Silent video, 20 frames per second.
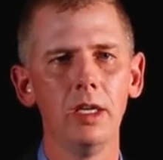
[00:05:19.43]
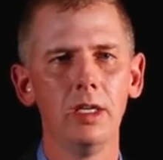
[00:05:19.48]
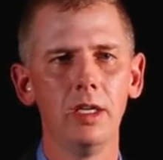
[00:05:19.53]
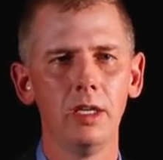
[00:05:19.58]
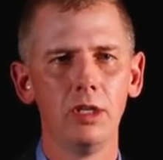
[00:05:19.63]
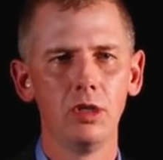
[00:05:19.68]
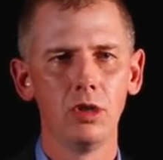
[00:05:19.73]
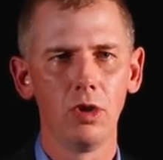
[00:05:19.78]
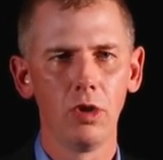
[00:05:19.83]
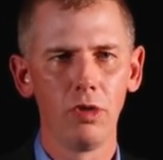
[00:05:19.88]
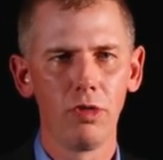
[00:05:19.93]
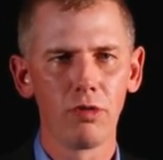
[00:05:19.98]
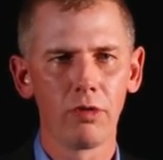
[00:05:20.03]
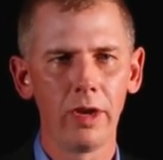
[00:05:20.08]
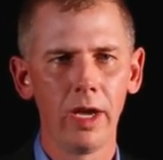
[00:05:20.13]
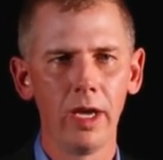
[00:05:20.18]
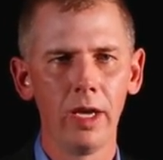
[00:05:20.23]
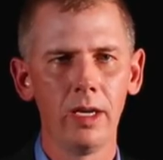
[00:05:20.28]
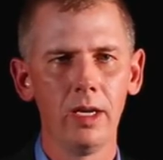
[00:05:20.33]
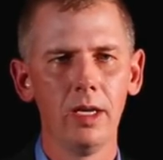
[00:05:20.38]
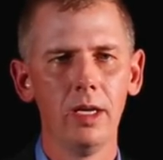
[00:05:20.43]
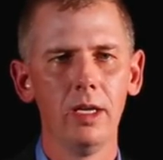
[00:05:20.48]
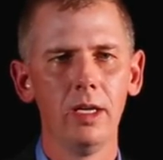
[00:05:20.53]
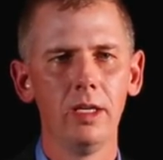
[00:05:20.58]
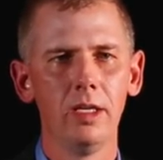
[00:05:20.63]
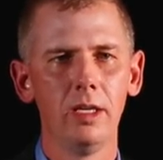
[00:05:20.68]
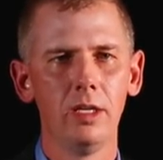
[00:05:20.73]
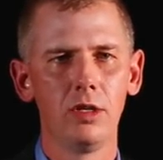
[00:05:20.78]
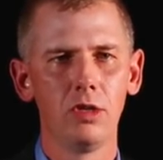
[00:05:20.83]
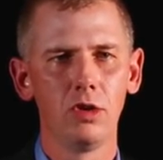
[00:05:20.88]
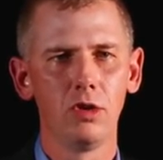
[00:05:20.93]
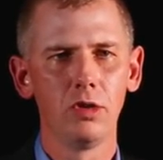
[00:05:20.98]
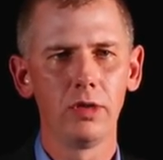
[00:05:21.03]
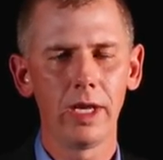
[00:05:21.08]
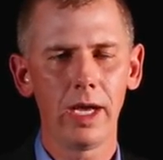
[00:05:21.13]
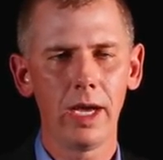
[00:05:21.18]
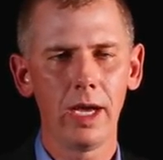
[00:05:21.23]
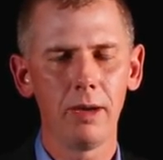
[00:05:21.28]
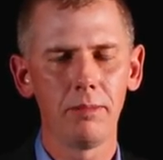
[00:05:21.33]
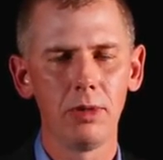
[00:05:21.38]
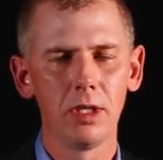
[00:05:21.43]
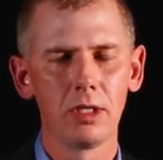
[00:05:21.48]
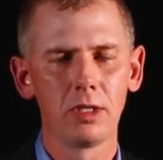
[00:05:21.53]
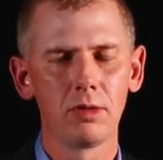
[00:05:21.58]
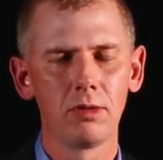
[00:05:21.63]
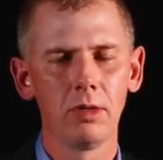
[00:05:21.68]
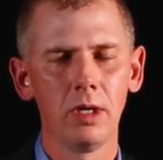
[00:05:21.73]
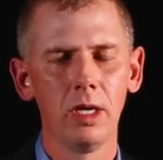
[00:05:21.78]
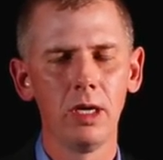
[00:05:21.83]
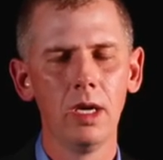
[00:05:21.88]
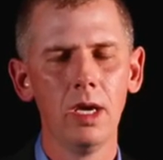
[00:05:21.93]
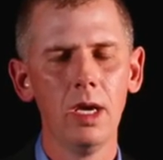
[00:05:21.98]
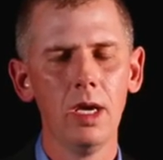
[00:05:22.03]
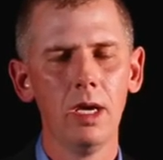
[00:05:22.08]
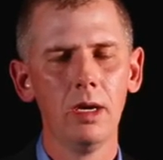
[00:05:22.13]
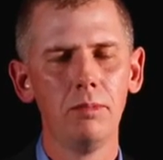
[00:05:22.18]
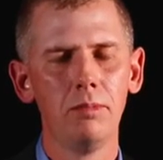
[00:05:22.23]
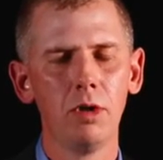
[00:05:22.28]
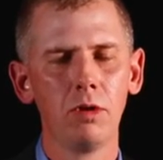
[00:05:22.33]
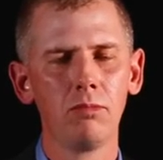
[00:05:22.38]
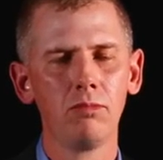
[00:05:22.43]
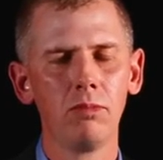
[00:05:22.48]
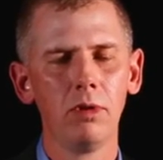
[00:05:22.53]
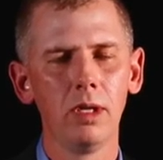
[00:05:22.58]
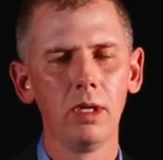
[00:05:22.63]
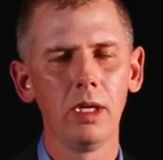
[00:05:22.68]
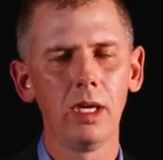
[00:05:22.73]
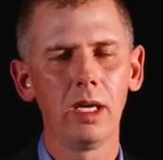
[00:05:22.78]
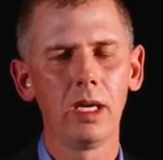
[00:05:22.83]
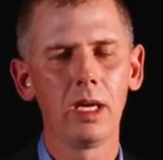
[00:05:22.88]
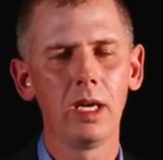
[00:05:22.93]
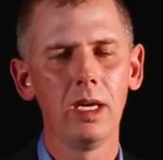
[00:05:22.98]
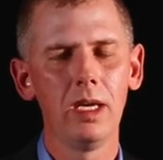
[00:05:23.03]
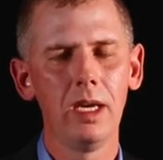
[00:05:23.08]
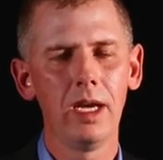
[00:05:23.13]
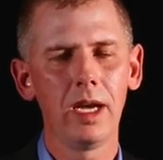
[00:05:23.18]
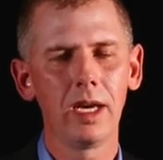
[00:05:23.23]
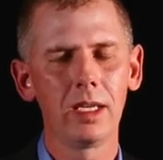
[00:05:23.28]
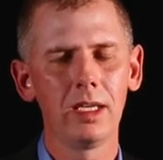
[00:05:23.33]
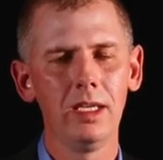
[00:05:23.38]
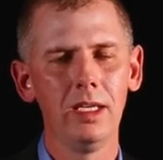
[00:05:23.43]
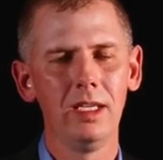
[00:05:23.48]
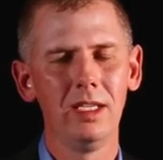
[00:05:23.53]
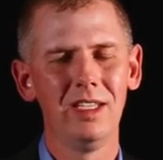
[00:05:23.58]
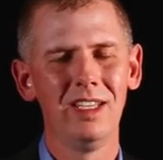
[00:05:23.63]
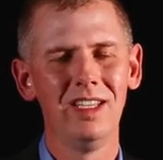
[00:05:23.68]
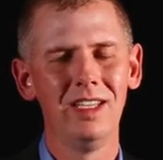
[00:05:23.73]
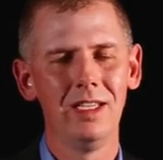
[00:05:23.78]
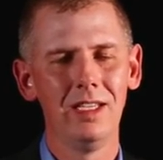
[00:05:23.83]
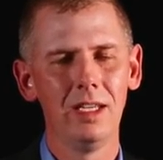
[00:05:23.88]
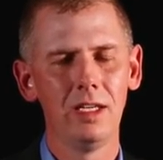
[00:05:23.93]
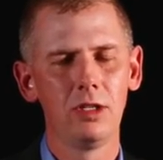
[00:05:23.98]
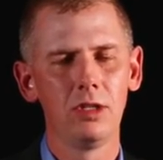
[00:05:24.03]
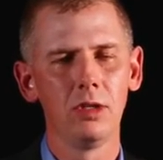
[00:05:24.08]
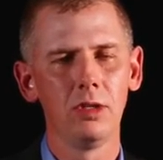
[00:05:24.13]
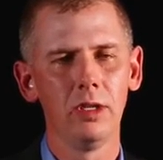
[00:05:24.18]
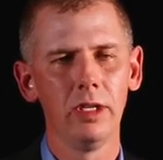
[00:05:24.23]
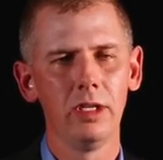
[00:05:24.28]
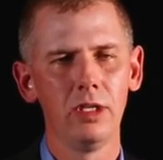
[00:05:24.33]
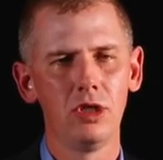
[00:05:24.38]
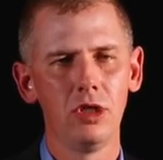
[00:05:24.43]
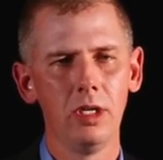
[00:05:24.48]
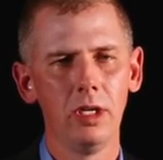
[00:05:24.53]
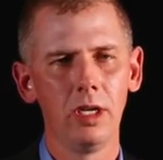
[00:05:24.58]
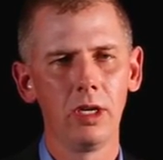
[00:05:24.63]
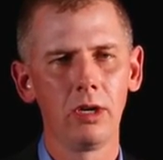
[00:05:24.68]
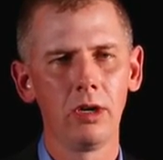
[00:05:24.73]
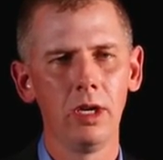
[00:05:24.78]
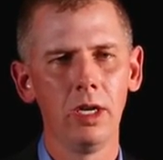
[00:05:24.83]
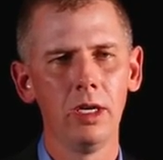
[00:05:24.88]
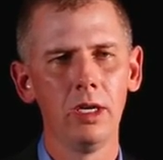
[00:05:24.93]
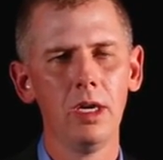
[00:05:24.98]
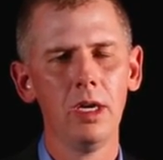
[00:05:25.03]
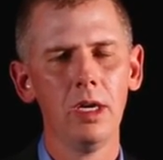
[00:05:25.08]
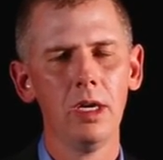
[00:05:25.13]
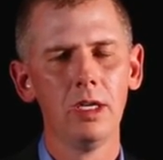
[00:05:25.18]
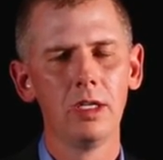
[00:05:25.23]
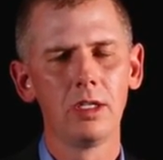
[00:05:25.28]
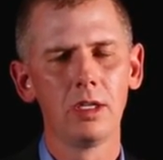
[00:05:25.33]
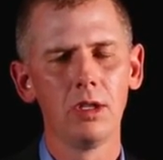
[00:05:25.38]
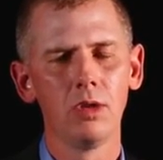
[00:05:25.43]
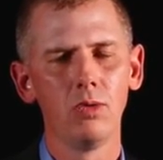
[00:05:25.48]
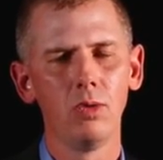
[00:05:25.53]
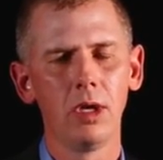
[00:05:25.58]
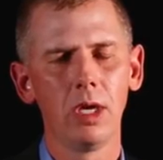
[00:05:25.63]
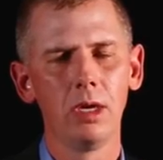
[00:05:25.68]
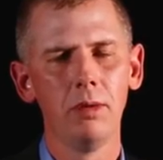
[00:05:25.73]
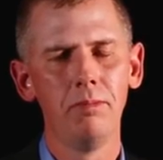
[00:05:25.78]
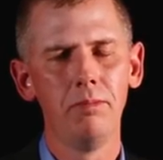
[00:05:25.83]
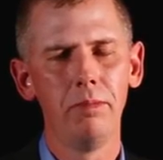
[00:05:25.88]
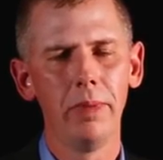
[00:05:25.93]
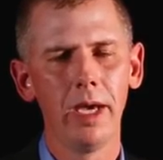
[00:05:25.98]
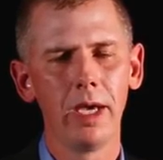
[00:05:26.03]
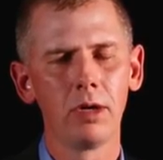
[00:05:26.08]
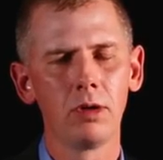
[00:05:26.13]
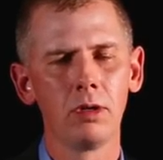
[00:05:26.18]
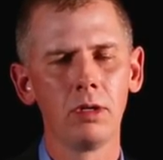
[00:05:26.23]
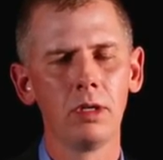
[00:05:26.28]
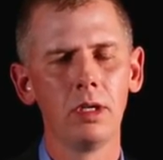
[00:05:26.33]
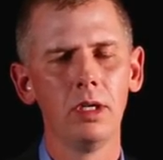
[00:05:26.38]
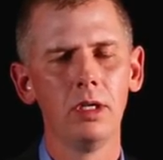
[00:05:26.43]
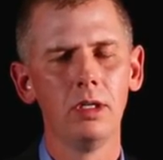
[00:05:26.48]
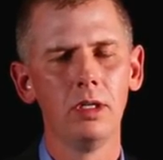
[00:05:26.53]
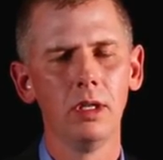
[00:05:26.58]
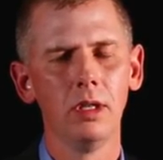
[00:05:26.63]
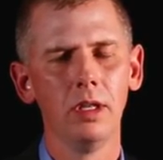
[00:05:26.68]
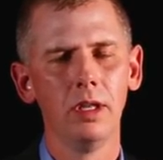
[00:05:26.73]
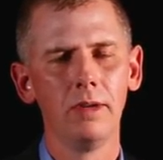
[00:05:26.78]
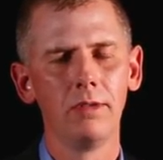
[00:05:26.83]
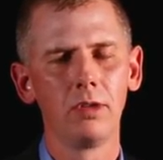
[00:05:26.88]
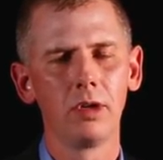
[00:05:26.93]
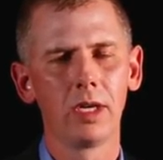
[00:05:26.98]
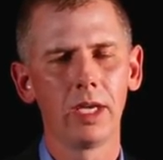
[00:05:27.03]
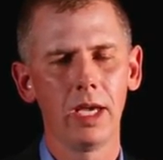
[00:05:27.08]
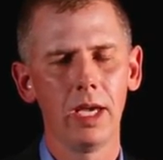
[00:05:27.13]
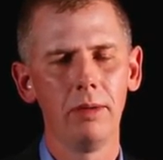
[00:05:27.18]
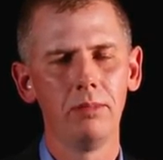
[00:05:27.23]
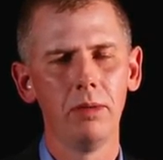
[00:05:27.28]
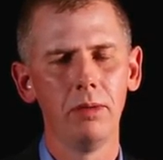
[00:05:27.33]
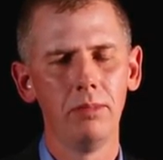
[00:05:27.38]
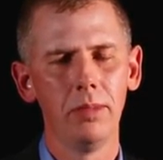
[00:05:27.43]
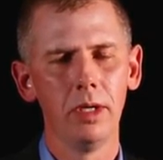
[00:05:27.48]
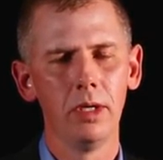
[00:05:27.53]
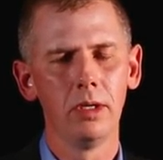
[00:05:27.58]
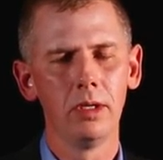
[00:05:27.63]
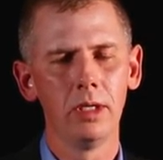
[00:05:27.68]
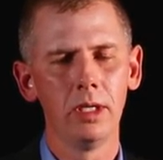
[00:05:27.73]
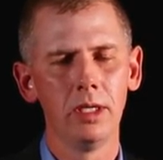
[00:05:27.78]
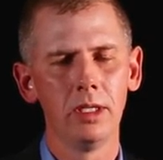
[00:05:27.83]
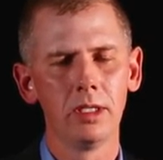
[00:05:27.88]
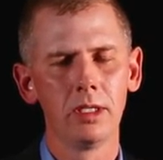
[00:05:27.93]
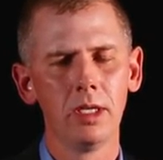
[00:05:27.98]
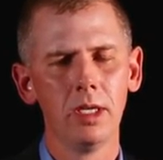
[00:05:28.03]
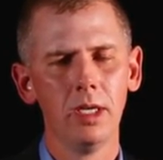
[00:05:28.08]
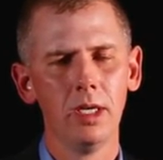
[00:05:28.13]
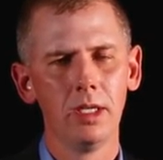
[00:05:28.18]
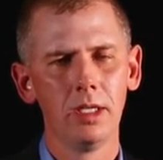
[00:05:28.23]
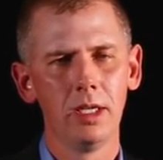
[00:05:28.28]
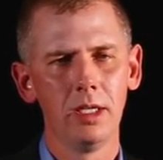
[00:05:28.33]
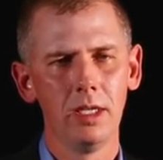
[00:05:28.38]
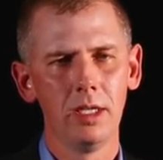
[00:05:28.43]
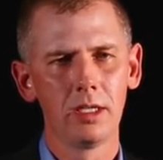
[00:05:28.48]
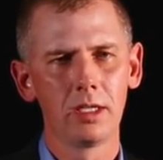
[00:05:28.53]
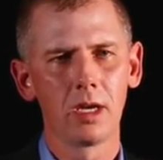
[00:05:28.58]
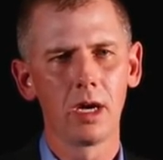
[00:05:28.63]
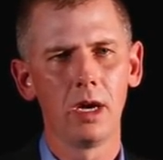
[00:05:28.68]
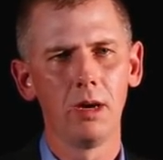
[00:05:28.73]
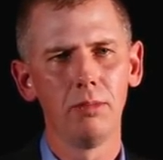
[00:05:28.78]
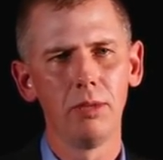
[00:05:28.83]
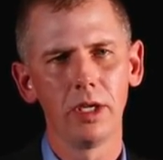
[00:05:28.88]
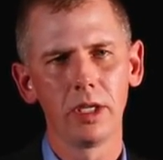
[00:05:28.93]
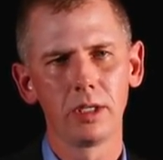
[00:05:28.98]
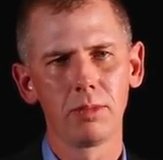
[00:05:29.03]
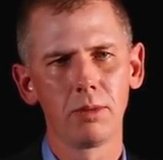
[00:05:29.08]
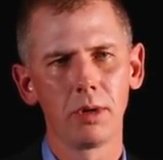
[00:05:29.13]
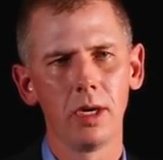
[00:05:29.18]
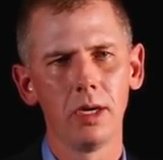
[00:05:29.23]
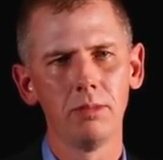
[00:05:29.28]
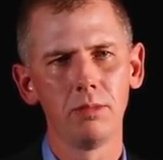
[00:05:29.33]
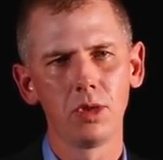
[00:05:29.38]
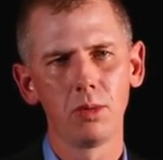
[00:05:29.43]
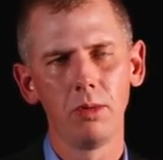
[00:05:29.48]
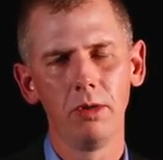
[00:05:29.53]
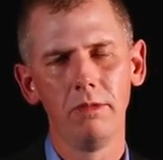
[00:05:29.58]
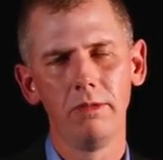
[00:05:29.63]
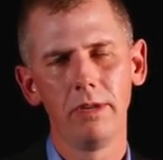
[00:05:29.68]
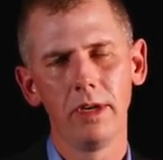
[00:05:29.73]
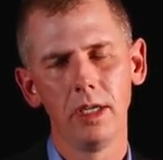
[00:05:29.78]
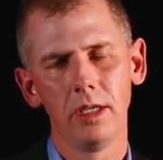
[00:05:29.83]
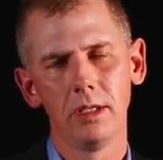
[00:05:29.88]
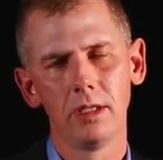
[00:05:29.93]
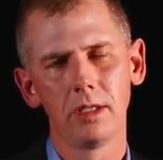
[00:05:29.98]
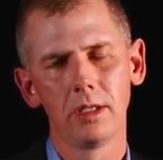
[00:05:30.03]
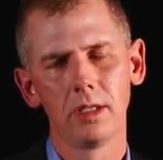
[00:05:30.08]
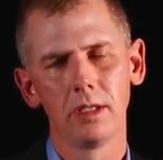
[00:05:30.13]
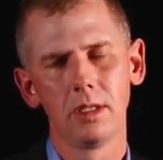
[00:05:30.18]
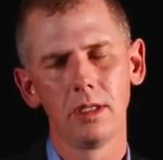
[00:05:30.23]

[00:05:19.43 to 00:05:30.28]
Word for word: digital thread, digital tapestry, but really connecting to digital engineering so that we can better deliver capabilities to these complex problems we face.